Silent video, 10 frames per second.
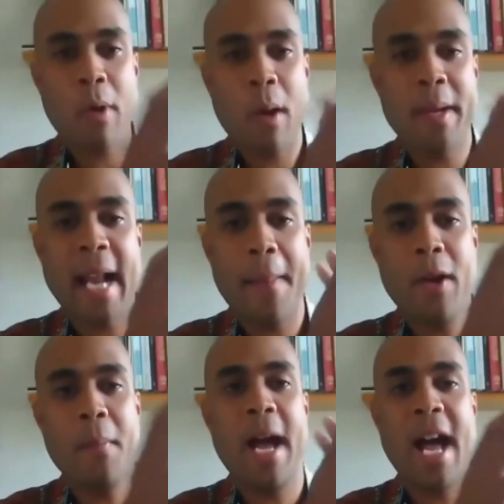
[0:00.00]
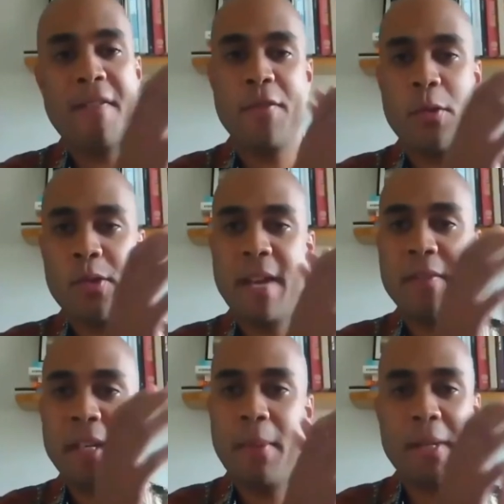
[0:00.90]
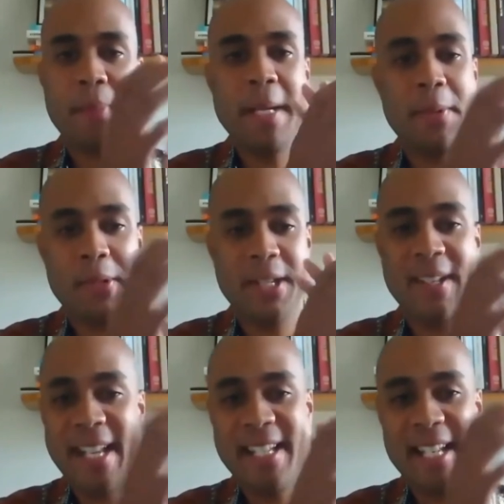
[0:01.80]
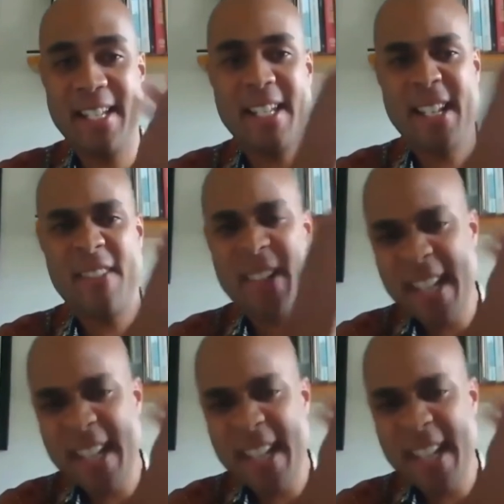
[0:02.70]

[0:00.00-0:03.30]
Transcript: probably clapping on behalf of all 70 plus people. So Leslie, this is a